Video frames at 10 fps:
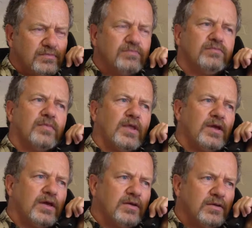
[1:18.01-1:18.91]

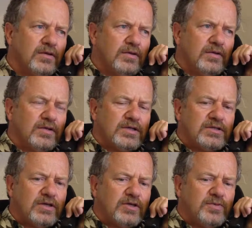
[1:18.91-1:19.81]
Okay. Because
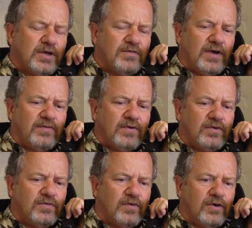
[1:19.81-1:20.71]
I saw you paid
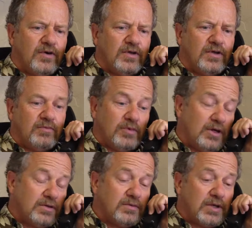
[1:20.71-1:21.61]
$500 for it, and you
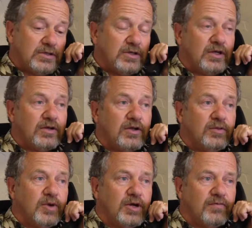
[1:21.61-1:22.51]
actually had it on
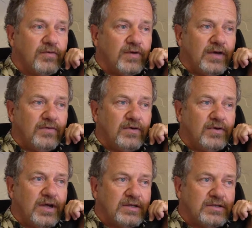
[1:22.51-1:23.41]
the market for
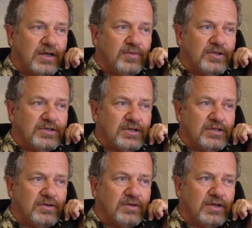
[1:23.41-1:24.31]
$500 last time, but
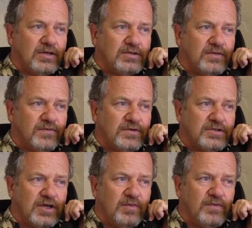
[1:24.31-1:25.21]
$600,000 the first
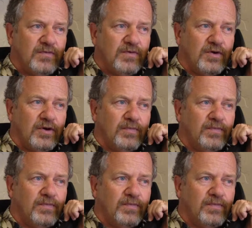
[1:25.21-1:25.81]
time before.